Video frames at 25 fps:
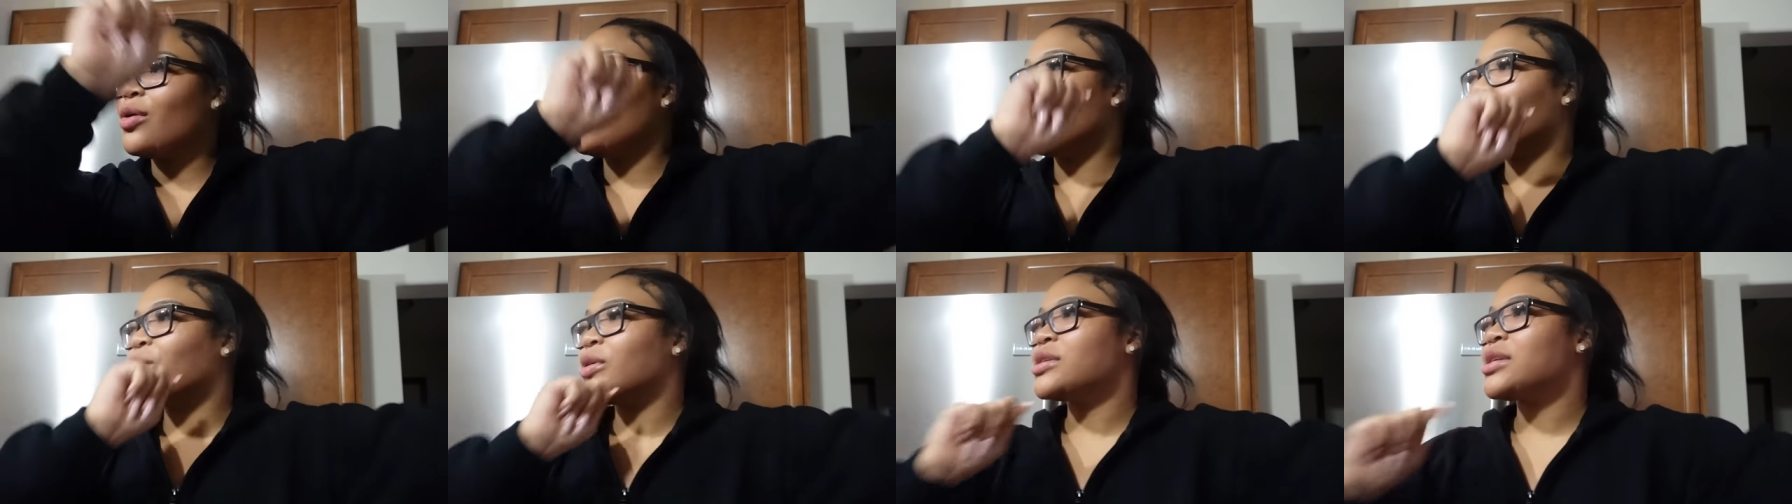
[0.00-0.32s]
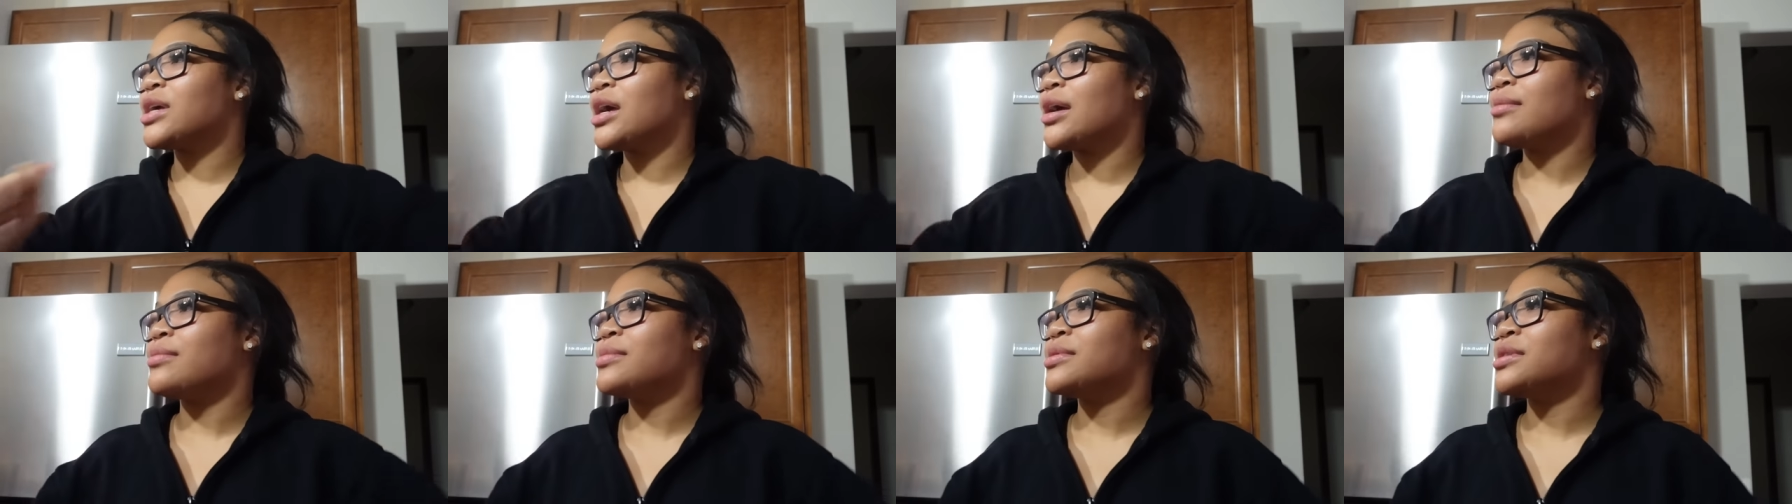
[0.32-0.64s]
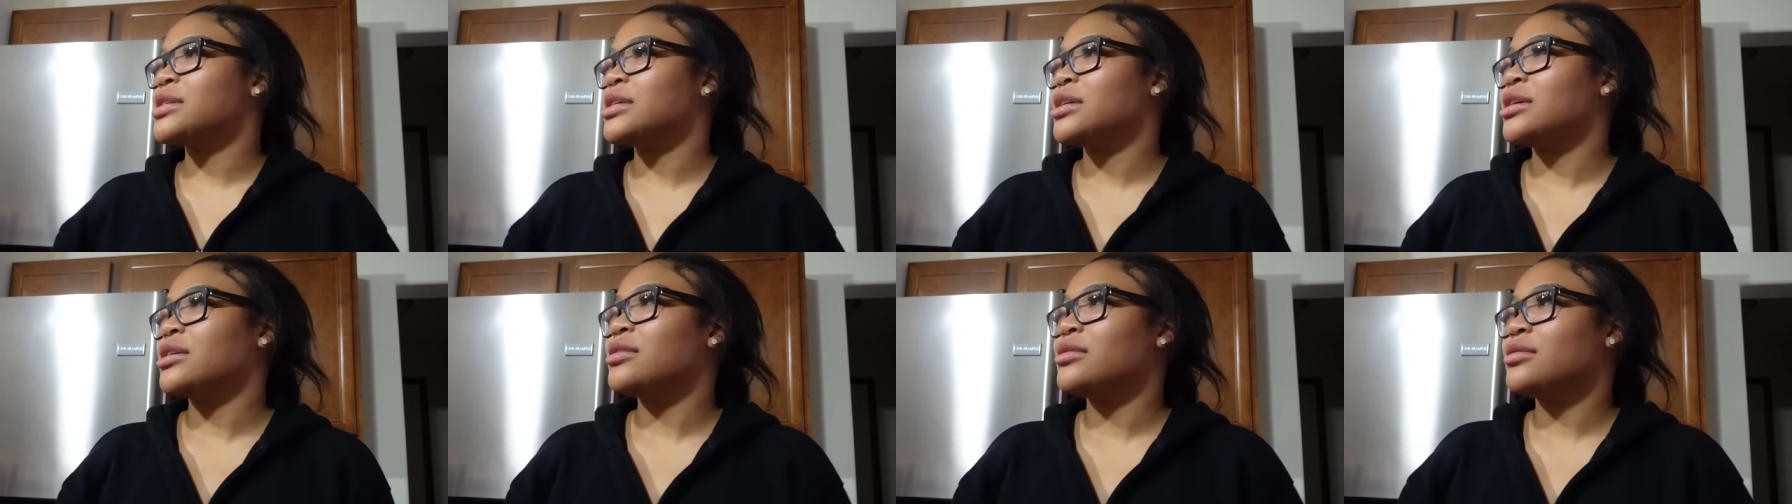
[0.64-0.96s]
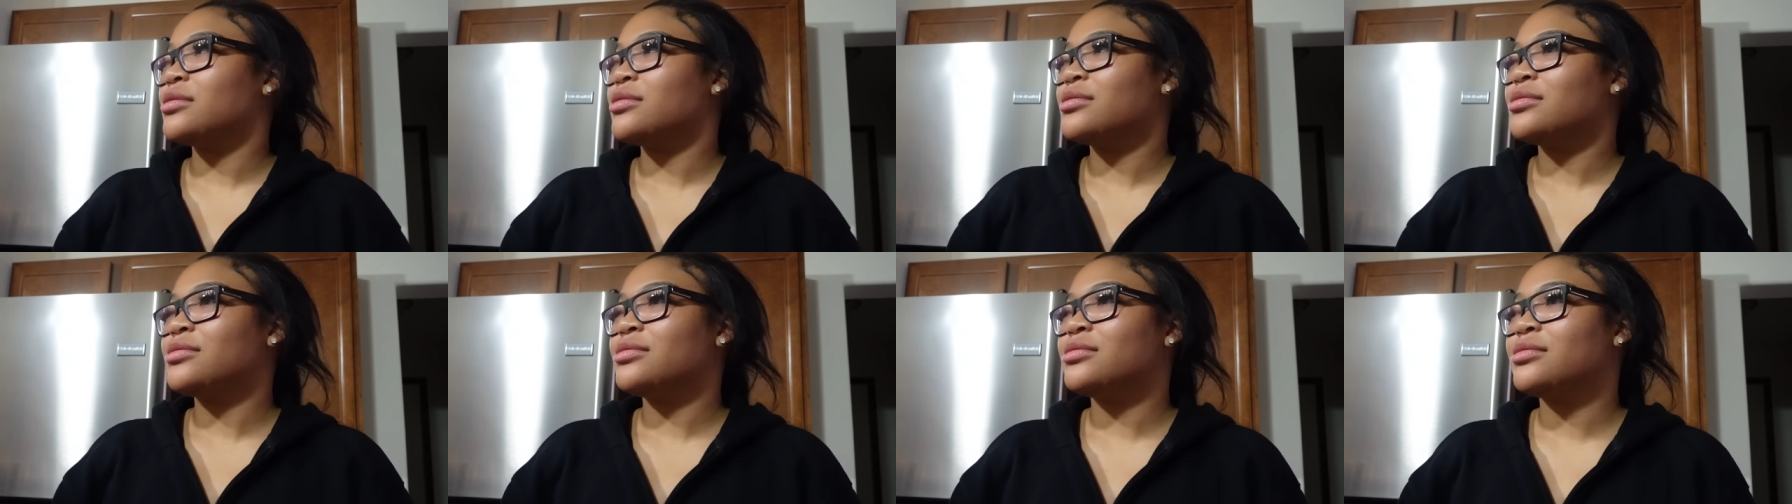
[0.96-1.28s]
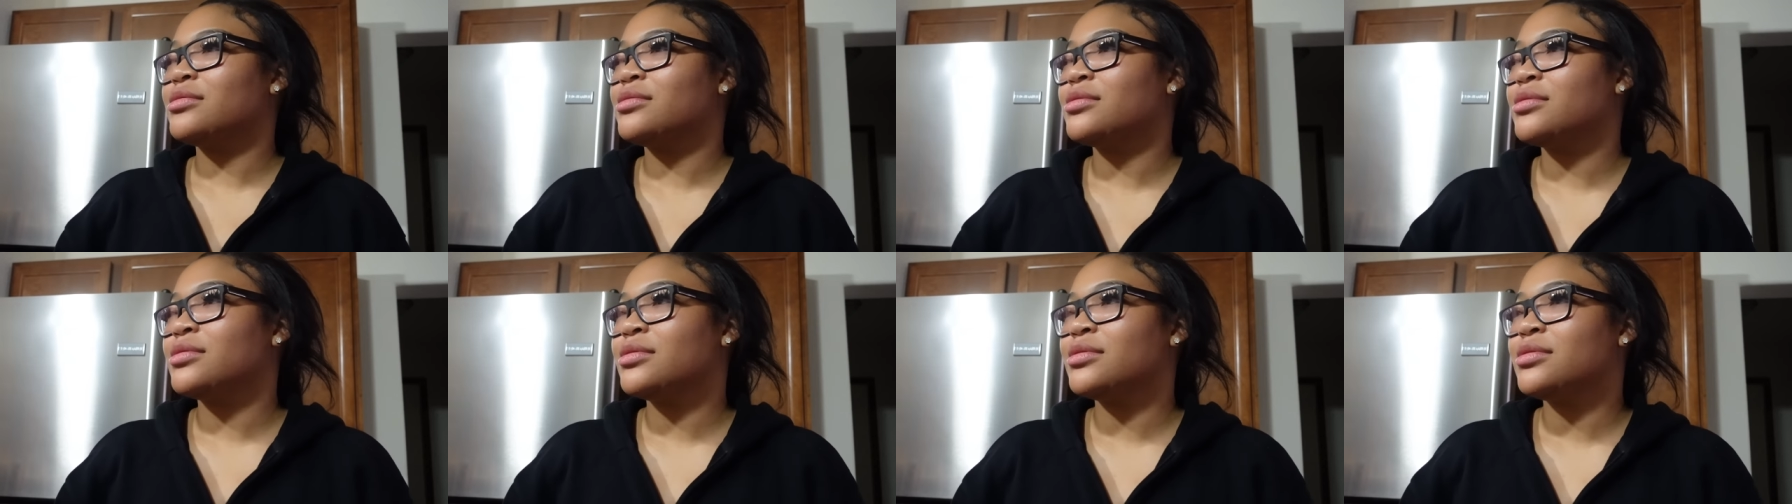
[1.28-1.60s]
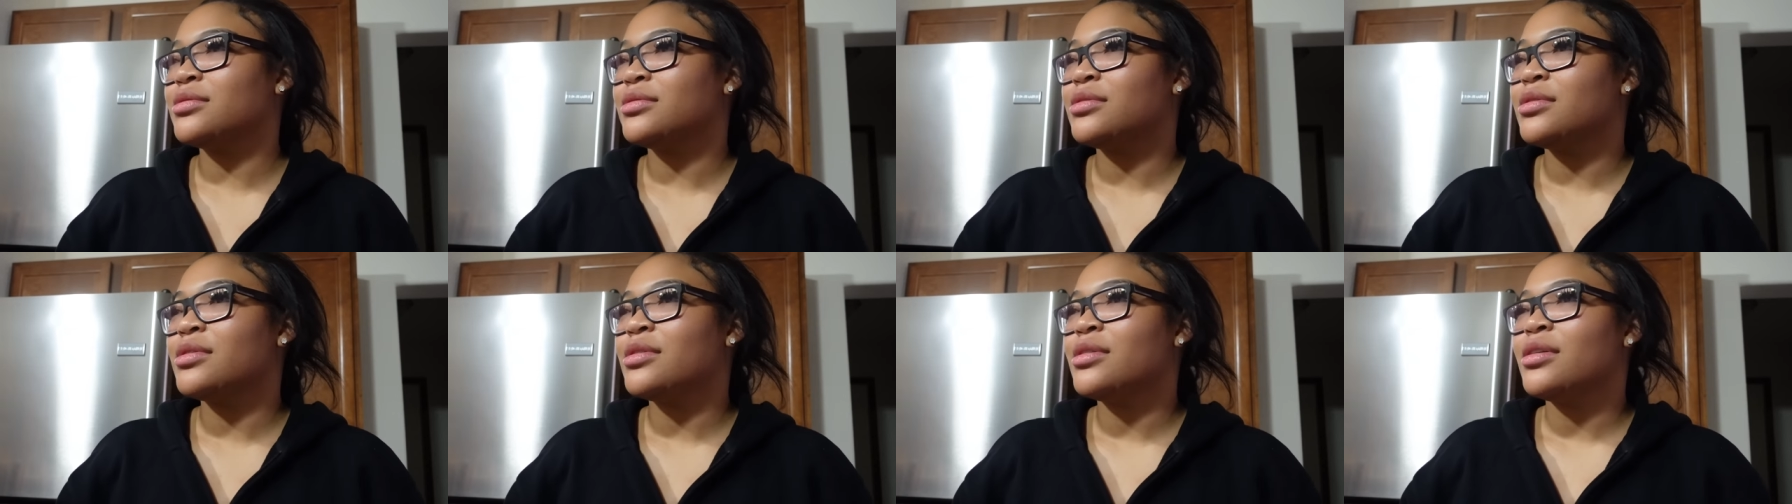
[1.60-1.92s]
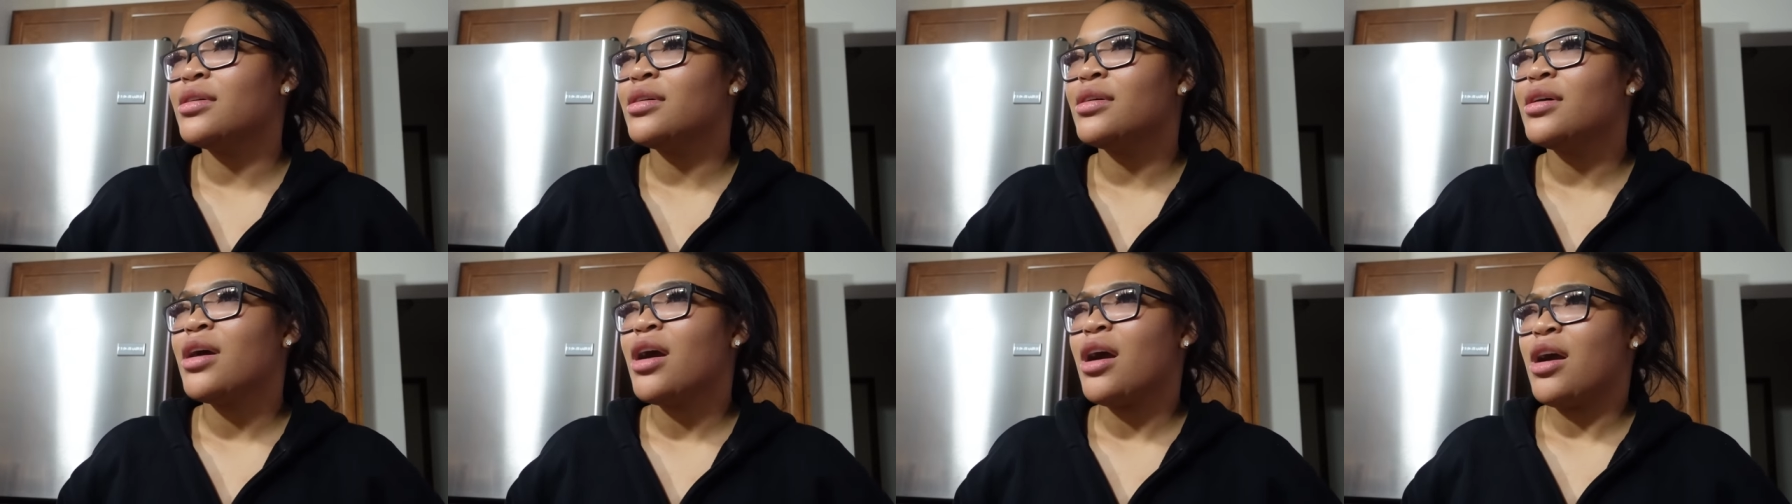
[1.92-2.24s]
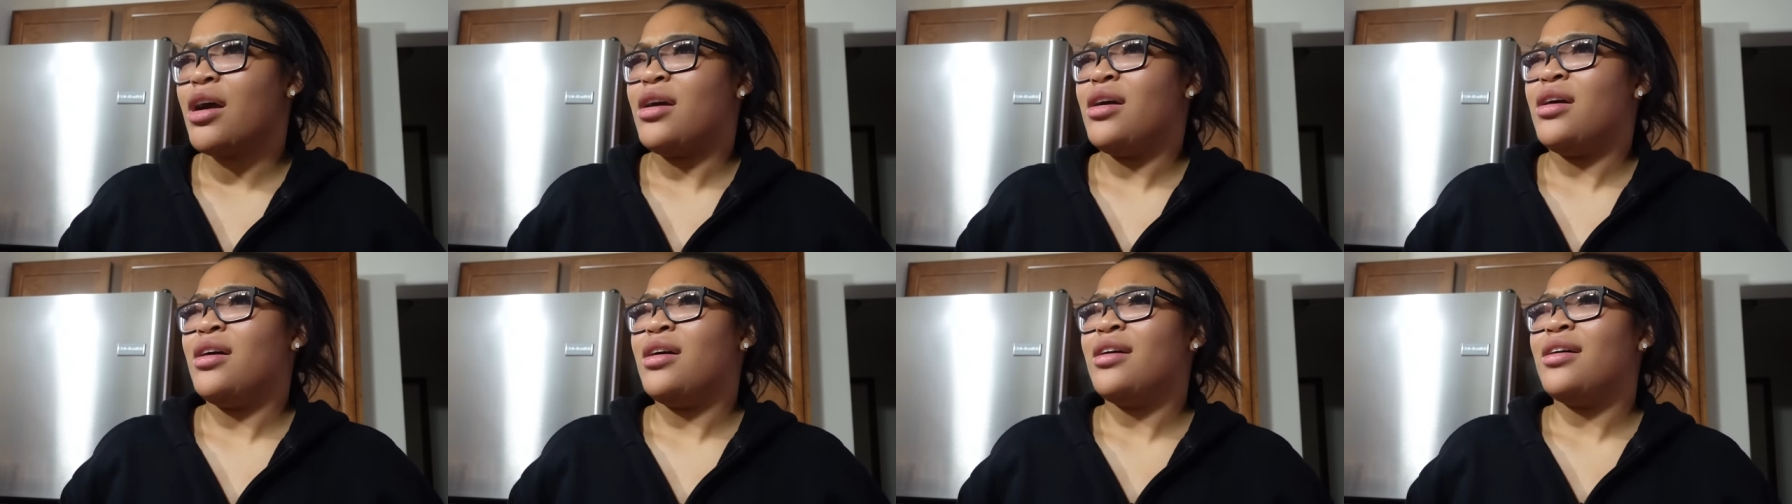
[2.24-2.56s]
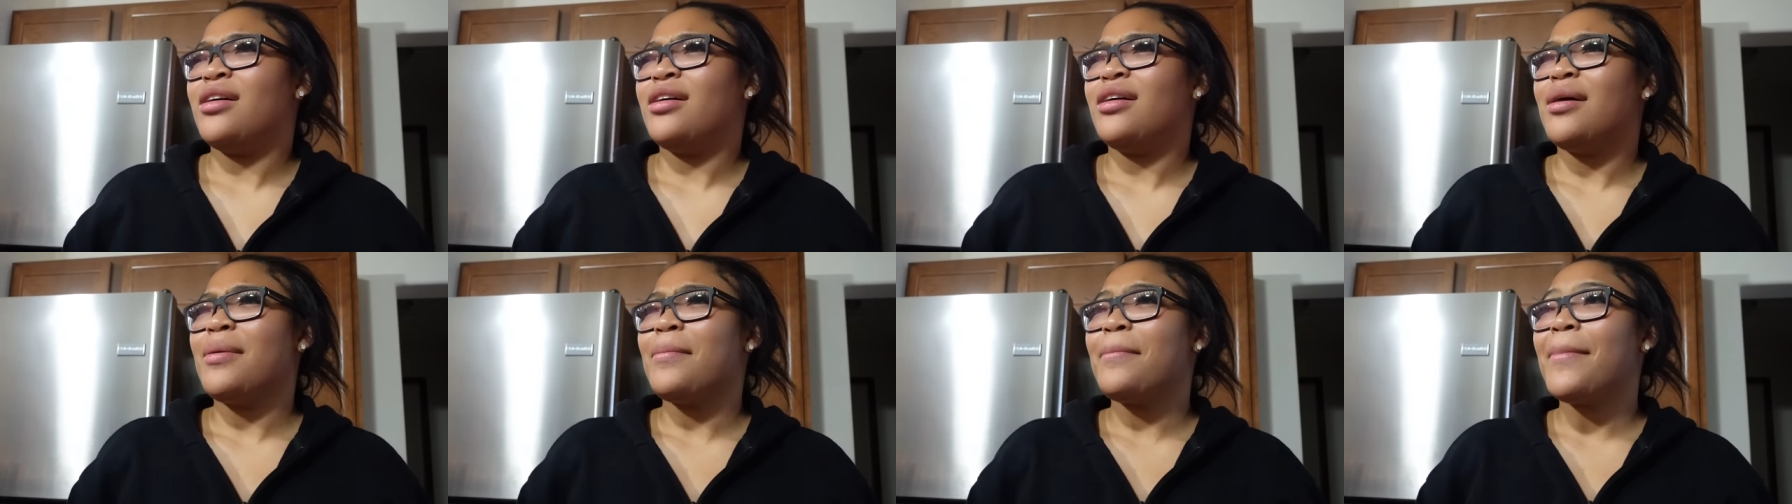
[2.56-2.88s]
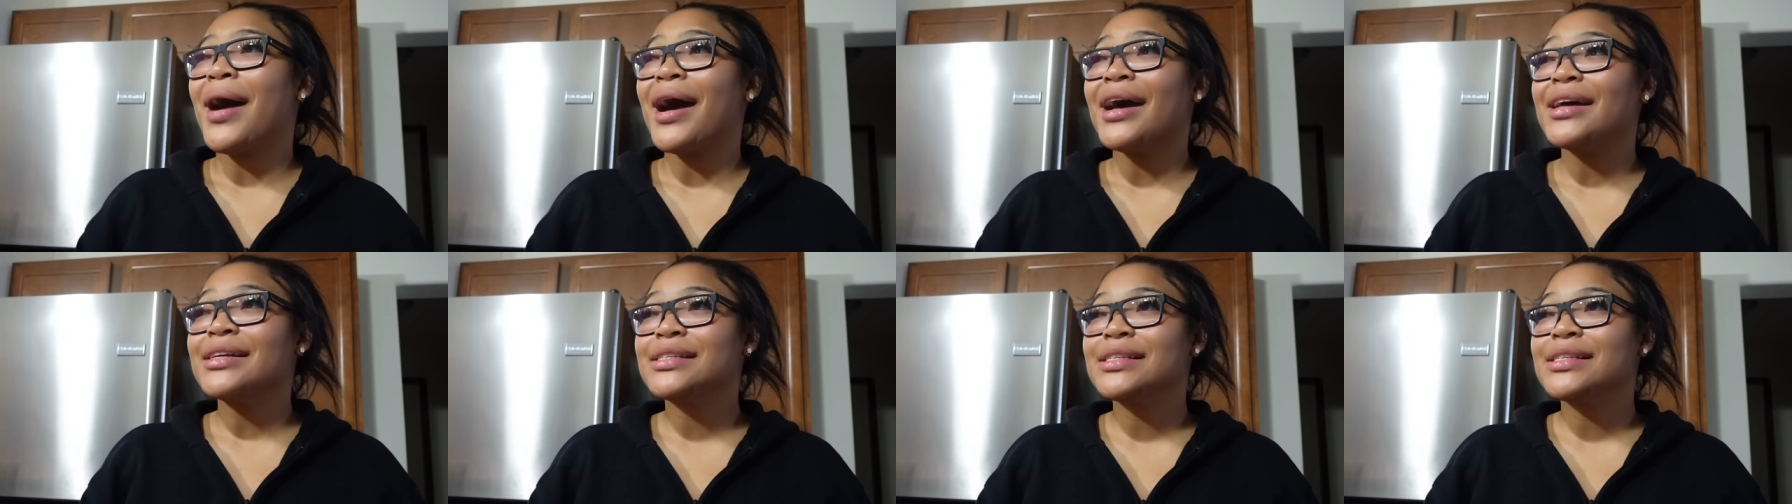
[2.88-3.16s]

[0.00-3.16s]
What time is it? 4. By